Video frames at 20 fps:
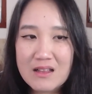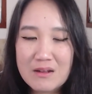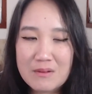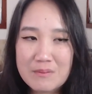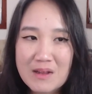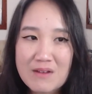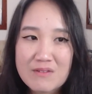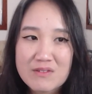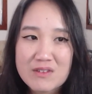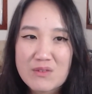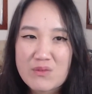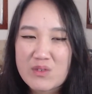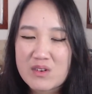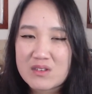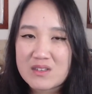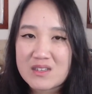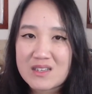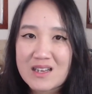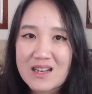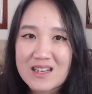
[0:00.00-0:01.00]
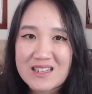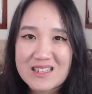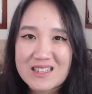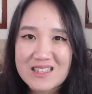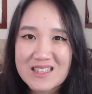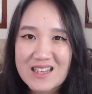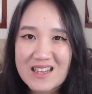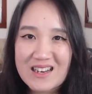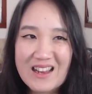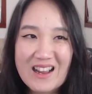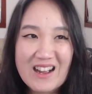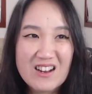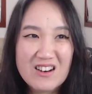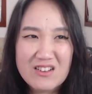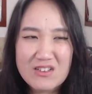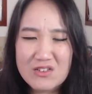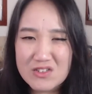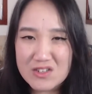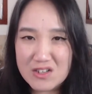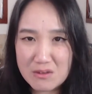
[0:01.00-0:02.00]
have difficulty understanding how to
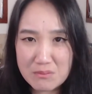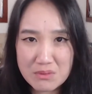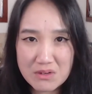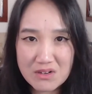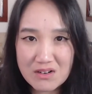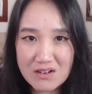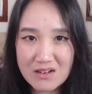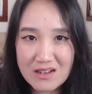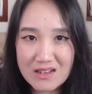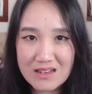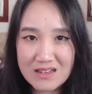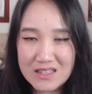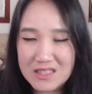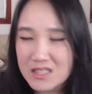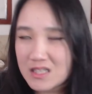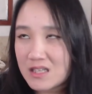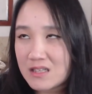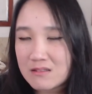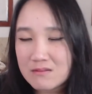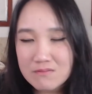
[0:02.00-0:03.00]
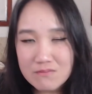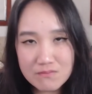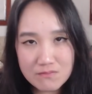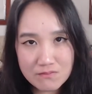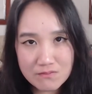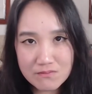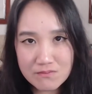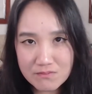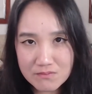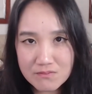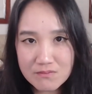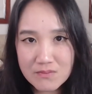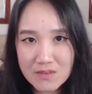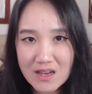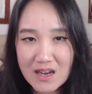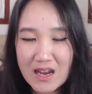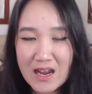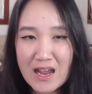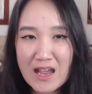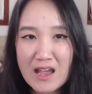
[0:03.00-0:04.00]
use a computer and the internet.
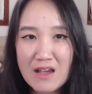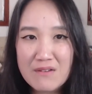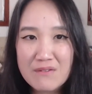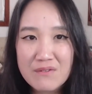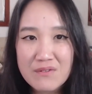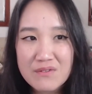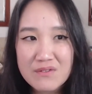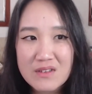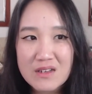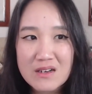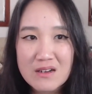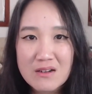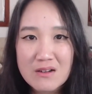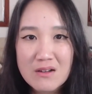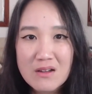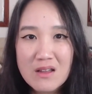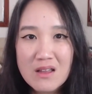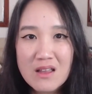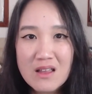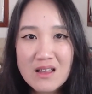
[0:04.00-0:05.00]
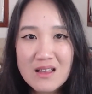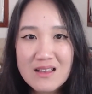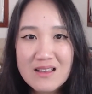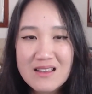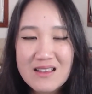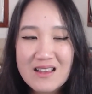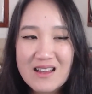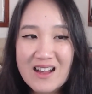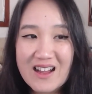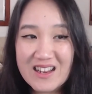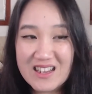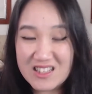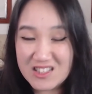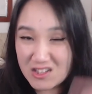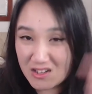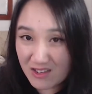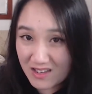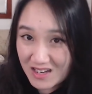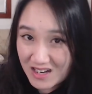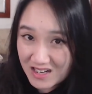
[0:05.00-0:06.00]
I have, you know, yeah, I can
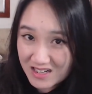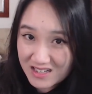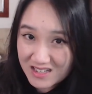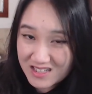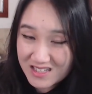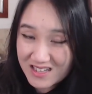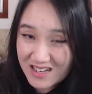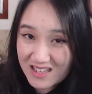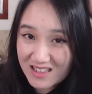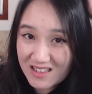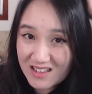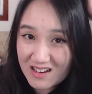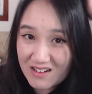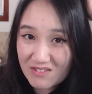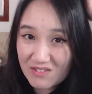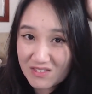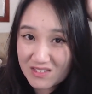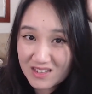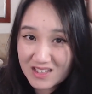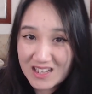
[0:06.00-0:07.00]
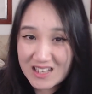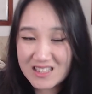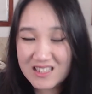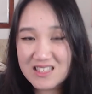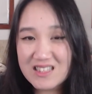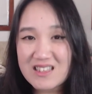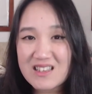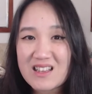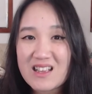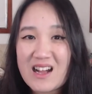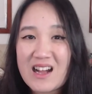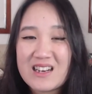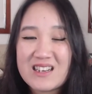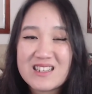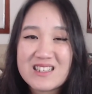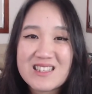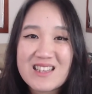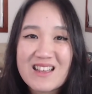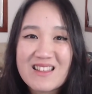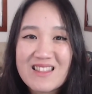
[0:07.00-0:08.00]
certainly understand
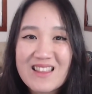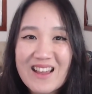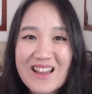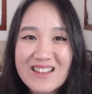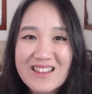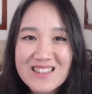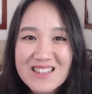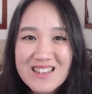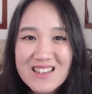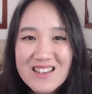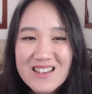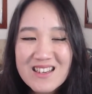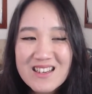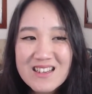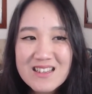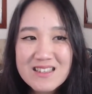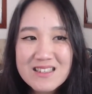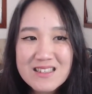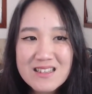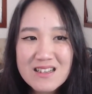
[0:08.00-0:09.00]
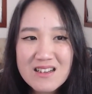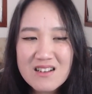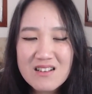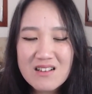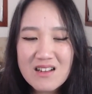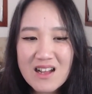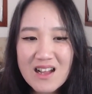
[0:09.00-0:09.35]
that. So